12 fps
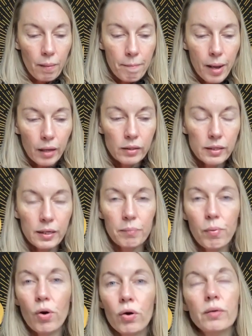melting
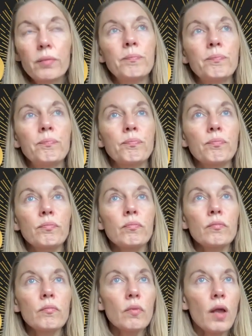pot,
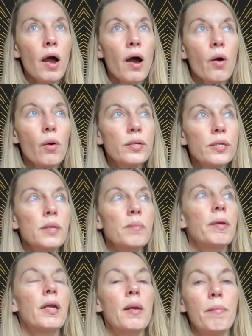our own deep
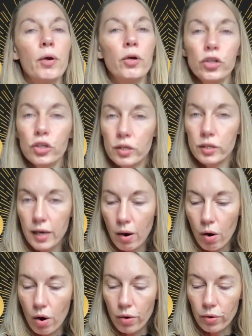inner emotions,
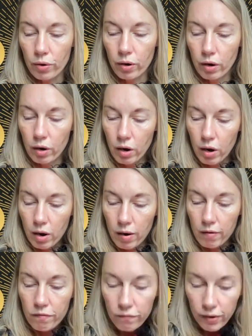our own
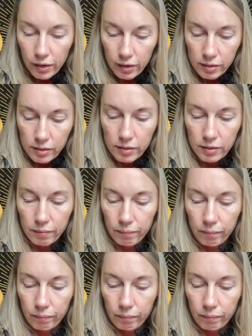fears,